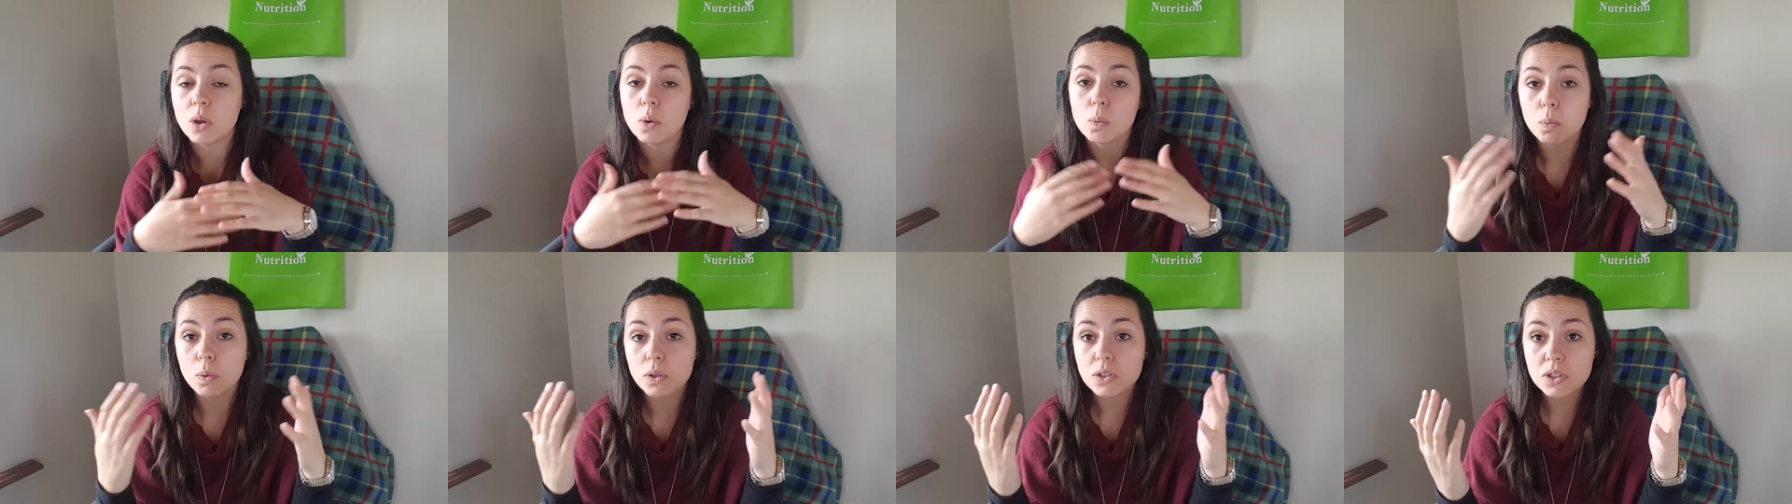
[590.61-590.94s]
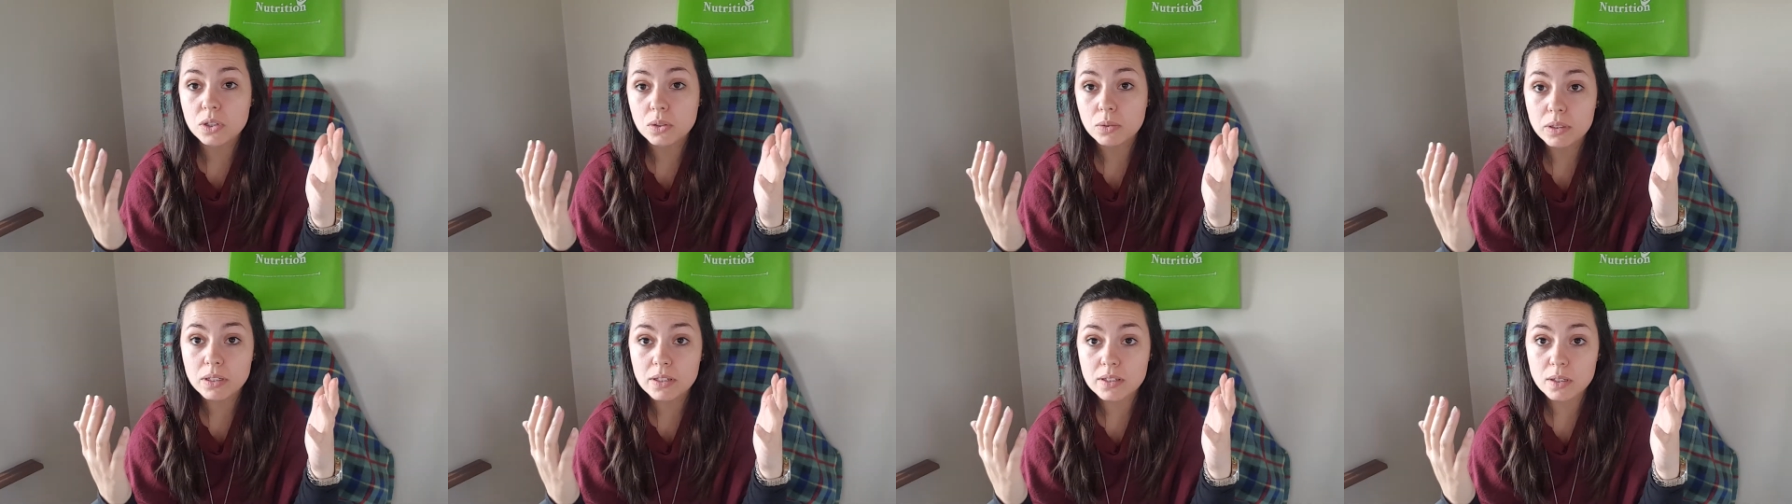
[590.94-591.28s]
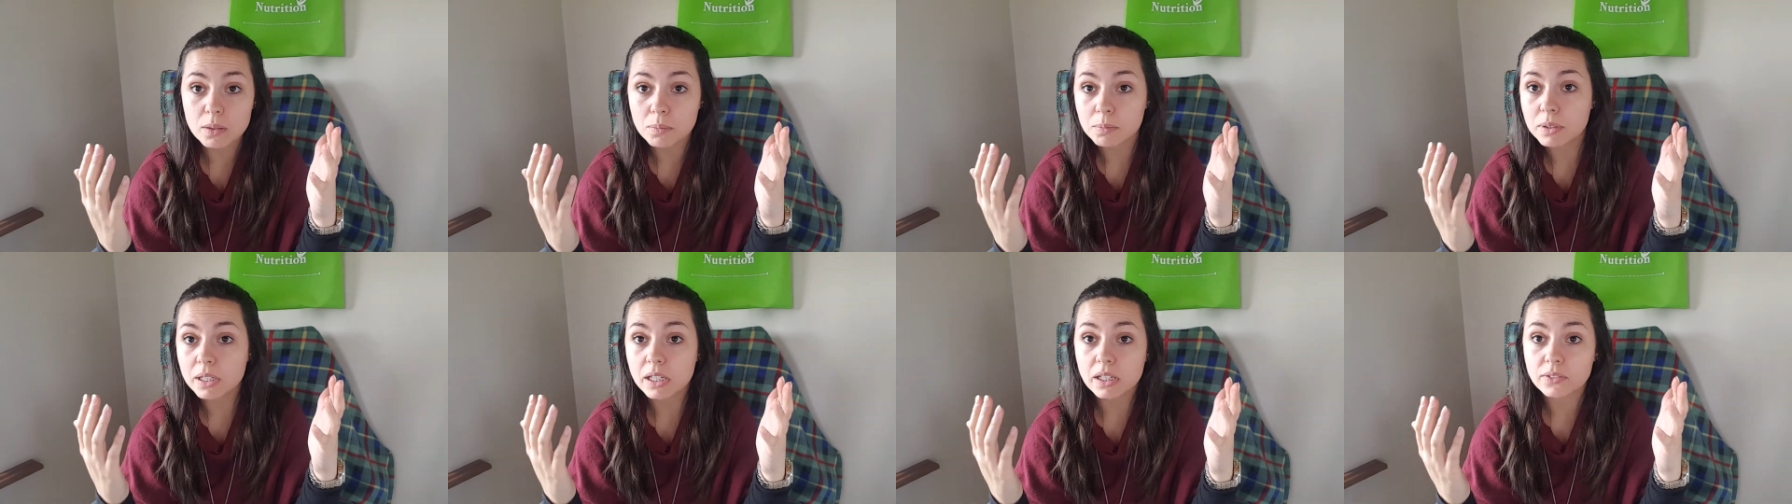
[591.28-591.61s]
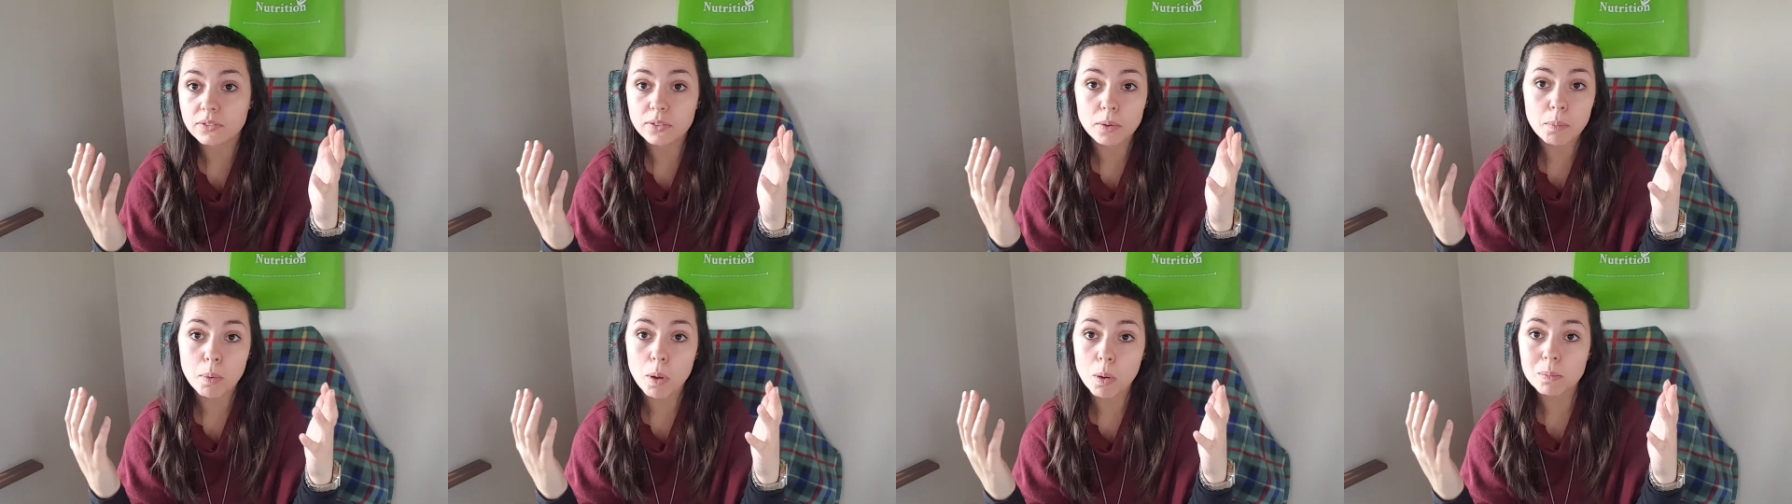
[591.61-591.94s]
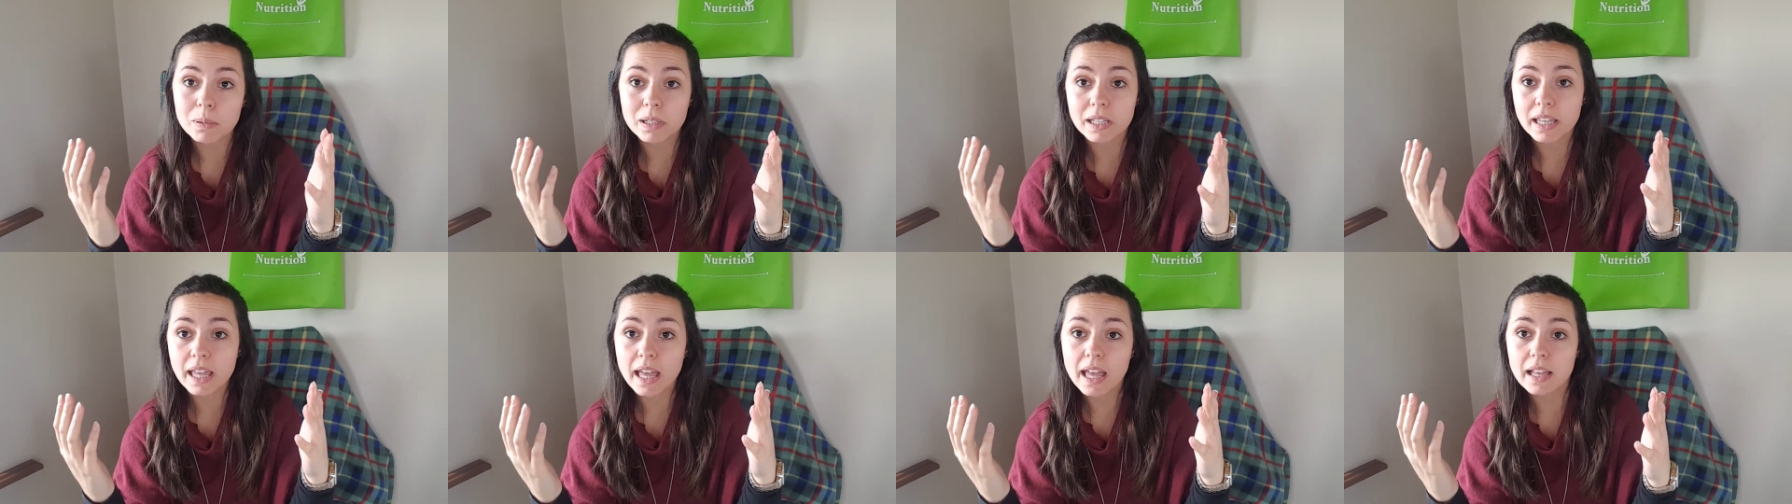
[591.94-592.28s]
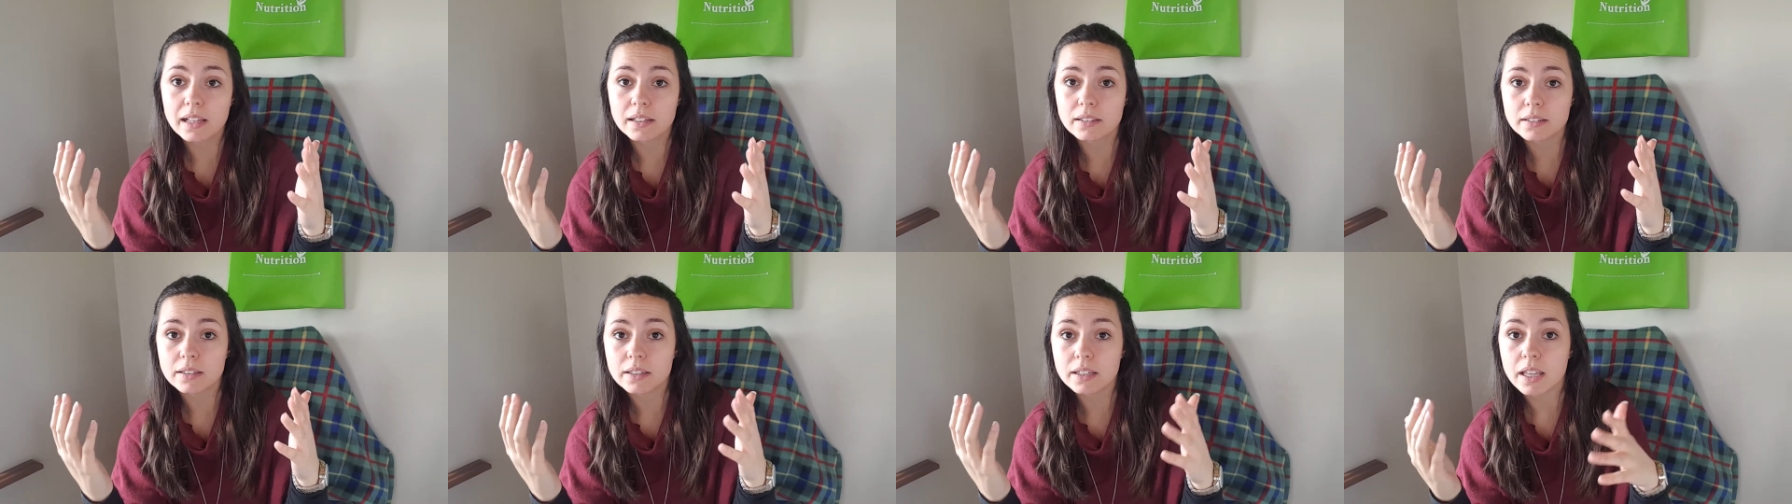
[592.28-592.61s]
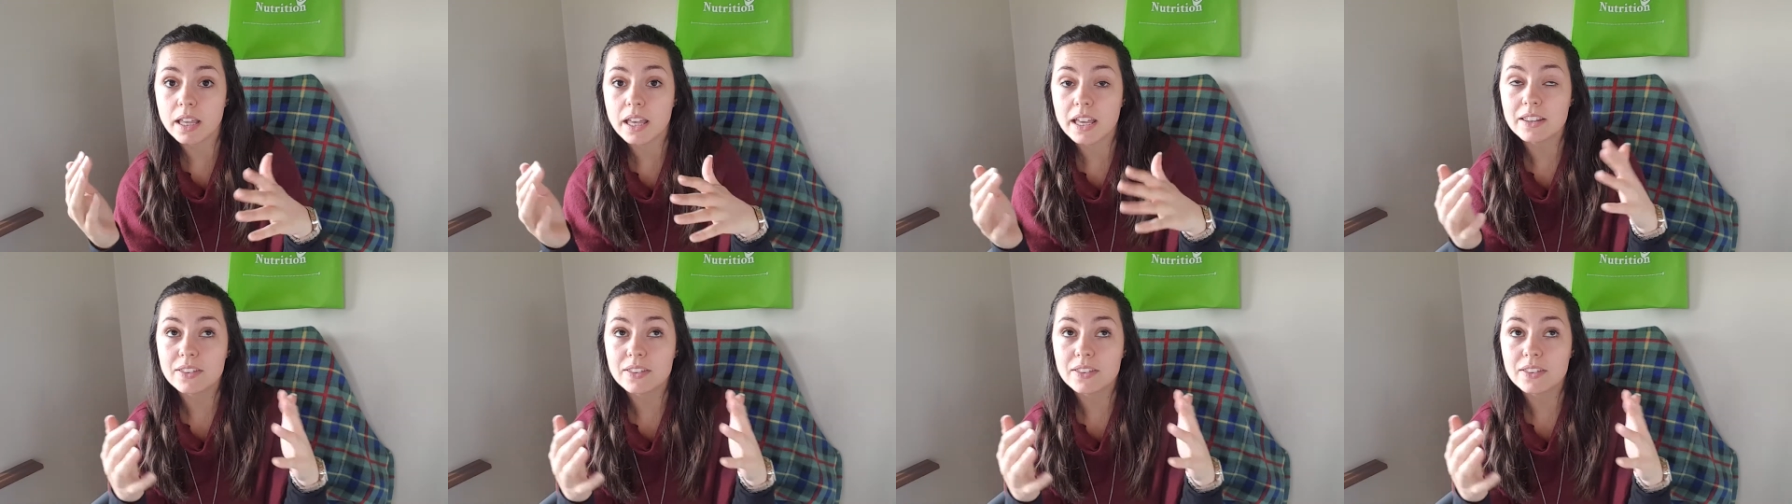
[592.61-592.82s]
we're doing something for public health.